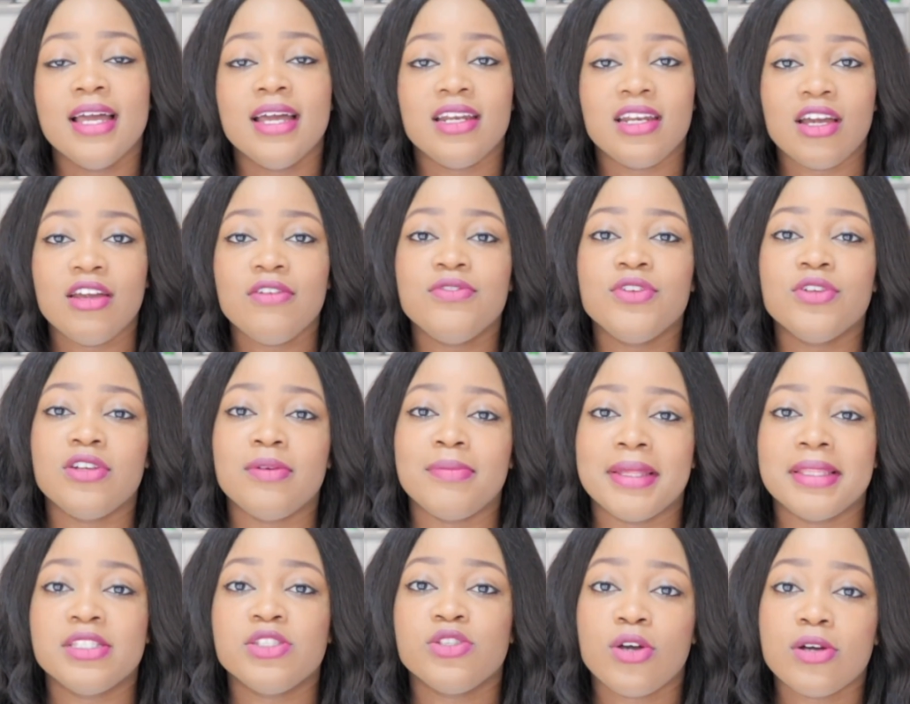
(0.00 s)
Now, if you don't know
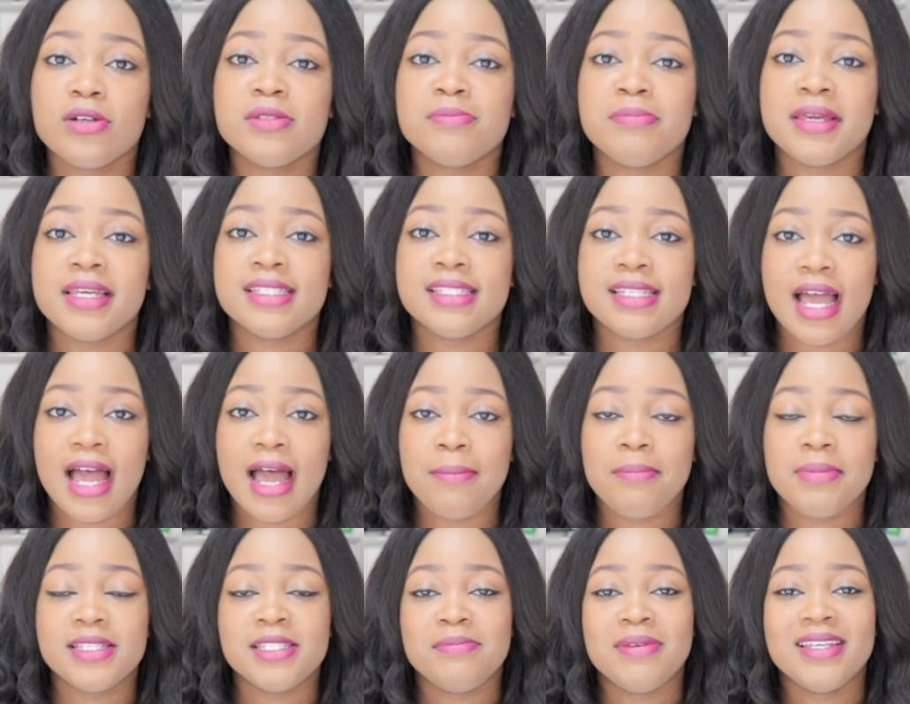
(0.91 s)
about the Talkspace
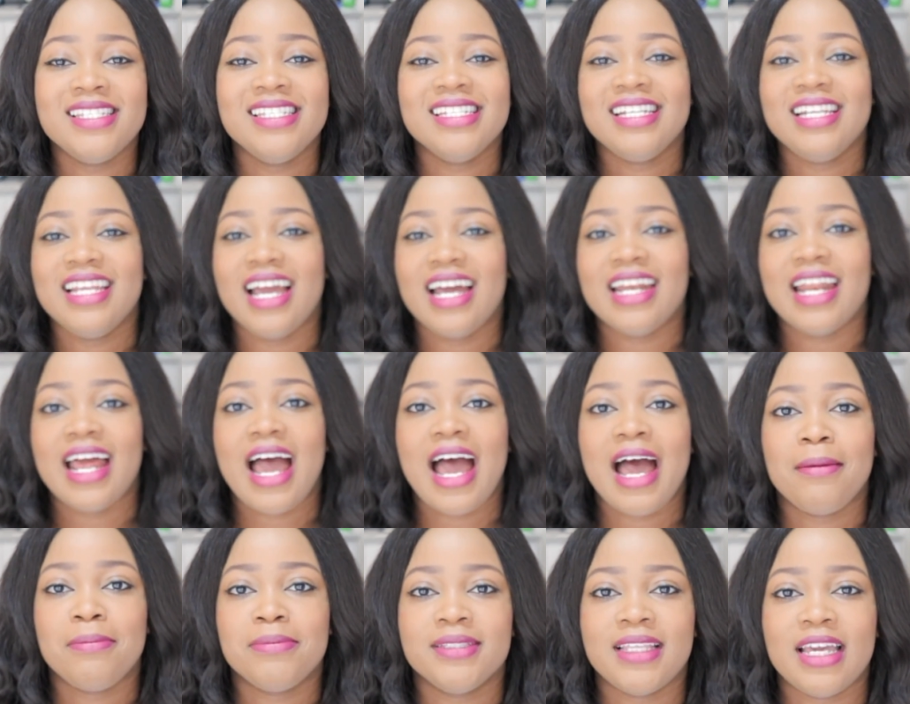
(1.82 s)
app, it's basically an
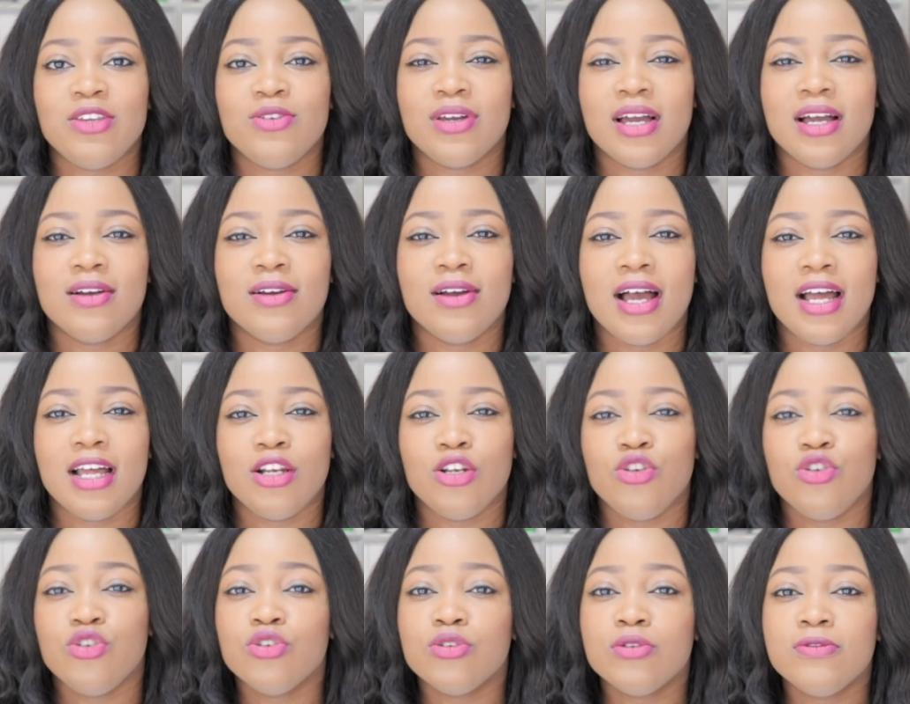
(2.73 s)
app that you can go
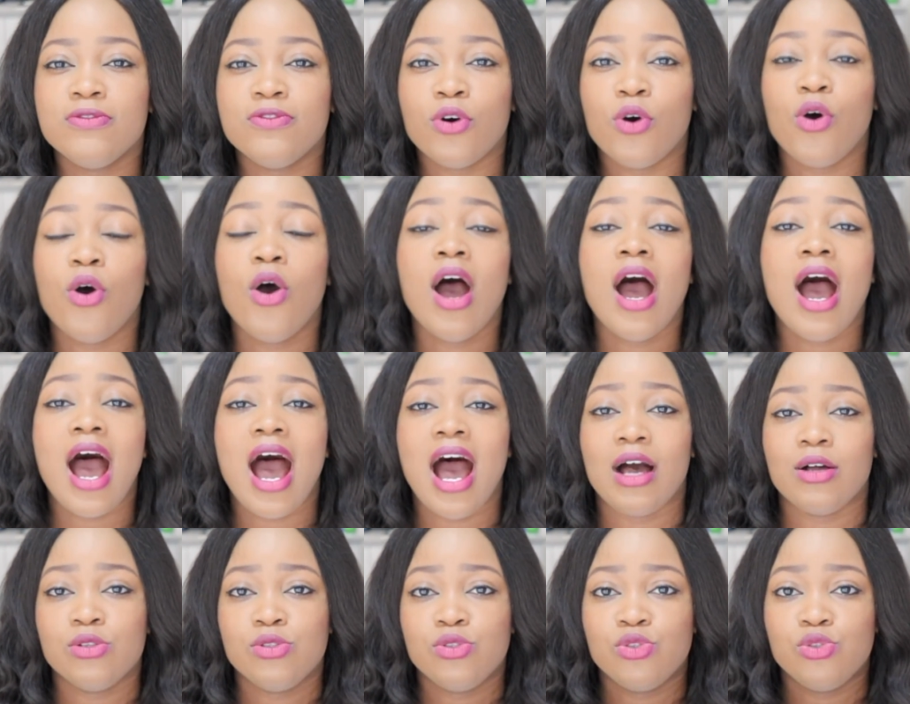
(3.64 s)
and look for
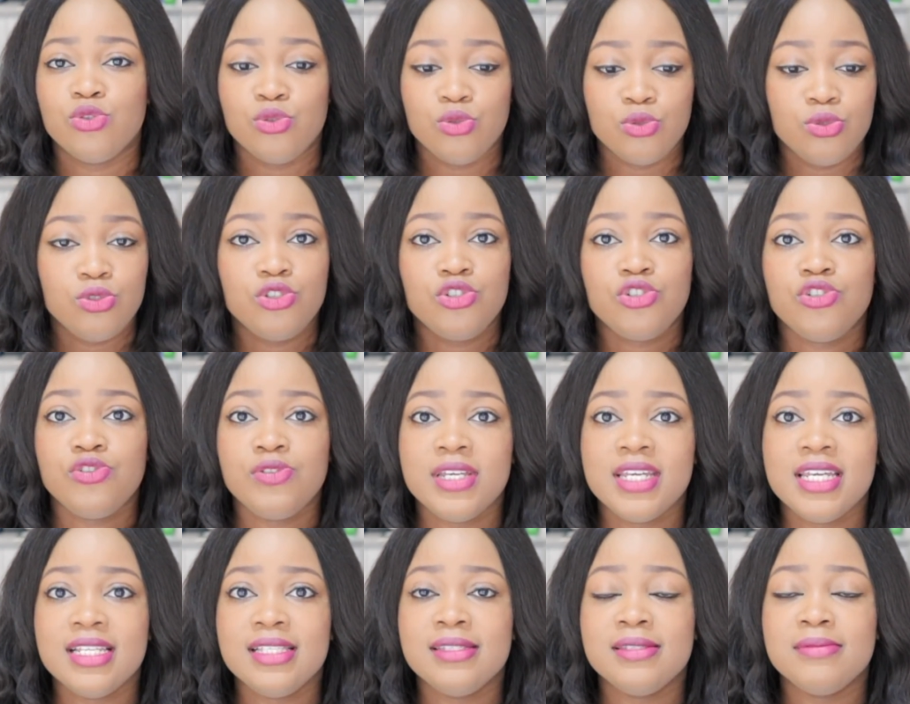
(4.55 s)
how to
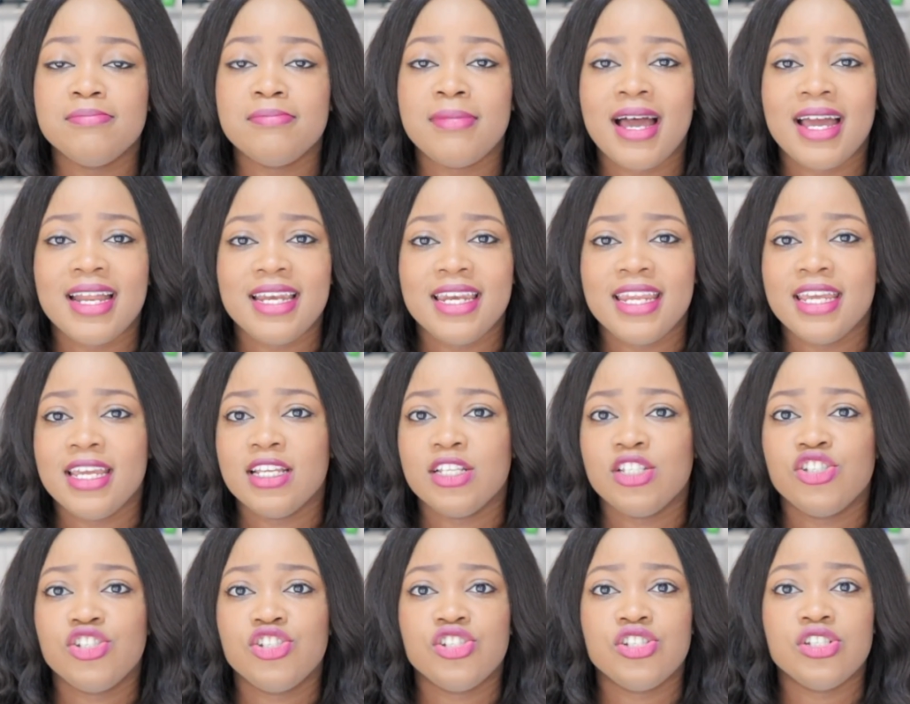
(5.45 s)
treat,
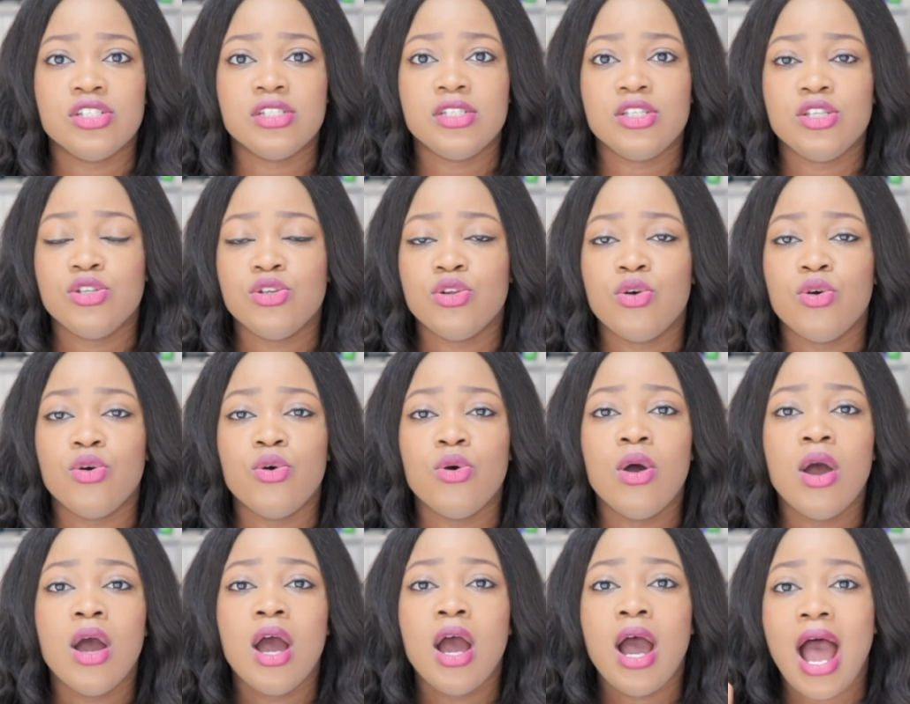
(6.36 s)
manage, you
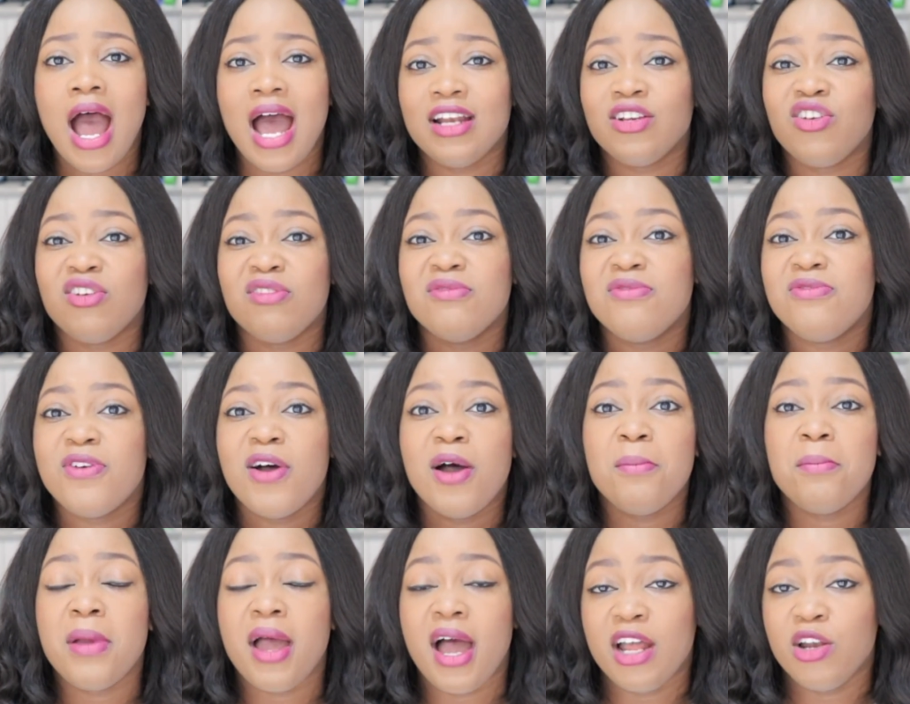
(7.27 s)
know, and
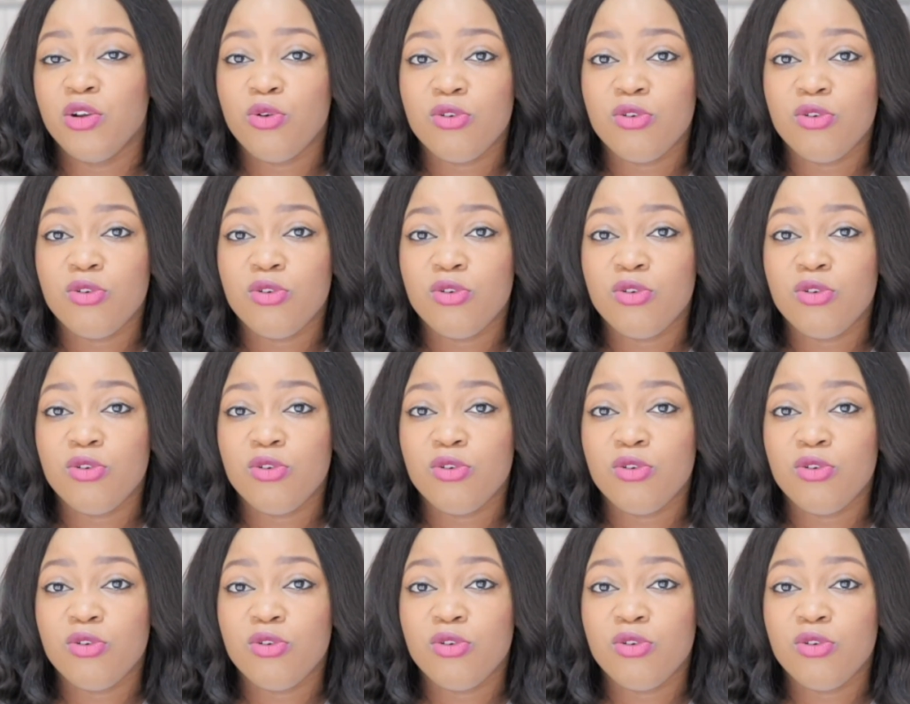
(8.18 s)
confirm an